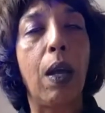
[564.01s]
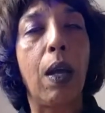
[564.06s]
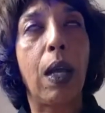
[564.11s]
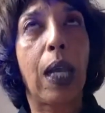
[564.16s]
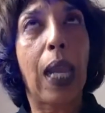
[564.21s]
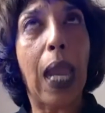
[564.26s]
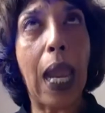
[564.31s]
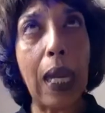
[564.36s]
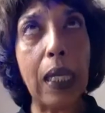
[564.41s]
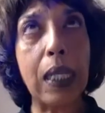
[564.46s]

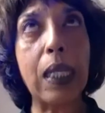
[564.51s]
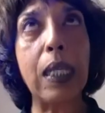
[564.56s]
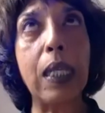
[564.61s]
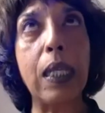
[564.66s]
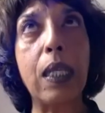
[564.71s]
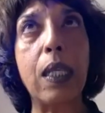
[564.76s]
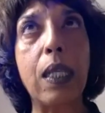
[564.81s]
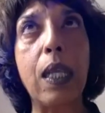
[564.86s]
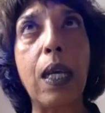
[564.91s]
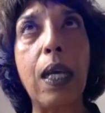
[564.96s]

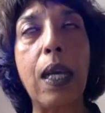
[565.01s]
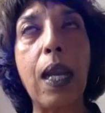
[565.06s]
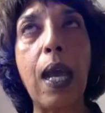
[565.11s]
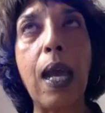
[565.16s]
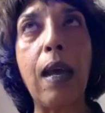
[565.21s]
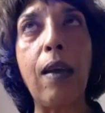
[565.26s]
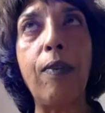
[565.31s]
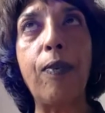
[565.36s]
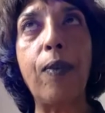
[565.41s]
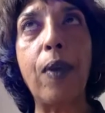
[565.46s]
cases that
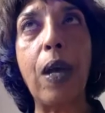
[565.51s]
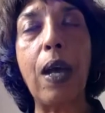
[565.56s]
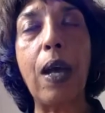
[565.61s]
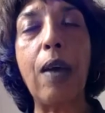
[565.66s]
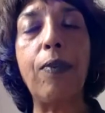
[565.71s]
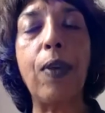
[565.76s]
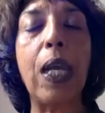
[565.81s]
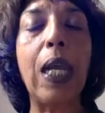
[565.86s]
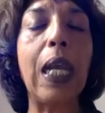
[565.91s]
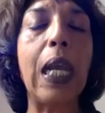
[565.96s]
have
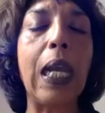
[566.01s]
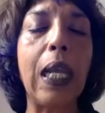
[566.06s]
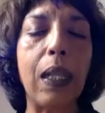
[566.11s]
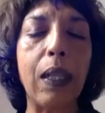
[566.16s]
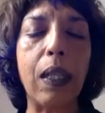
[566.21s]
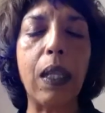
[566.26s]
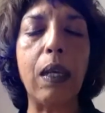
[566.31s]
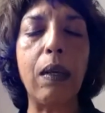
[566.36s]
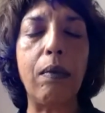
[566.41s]
hit